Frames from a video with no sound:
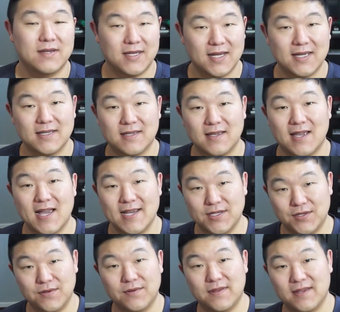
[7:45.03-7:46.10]
yes, I
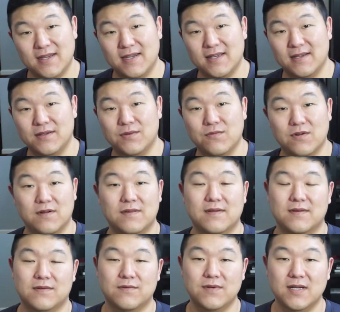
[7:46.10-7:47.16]
do think it is worth
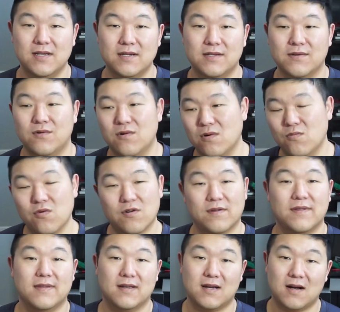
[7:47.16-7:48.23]
the squeeze or
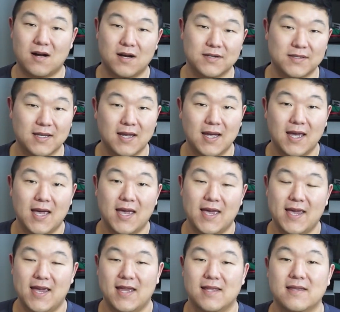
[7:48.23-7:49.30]
worth the cost,
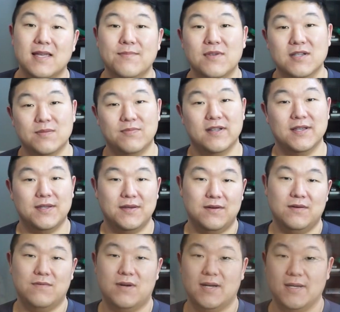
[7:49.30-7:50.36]
and let me explain to
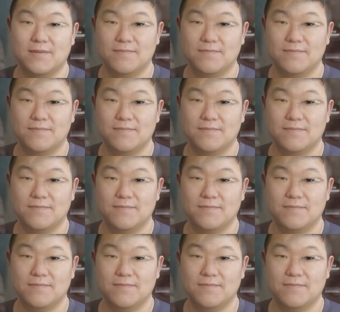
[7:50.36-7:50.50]
you why.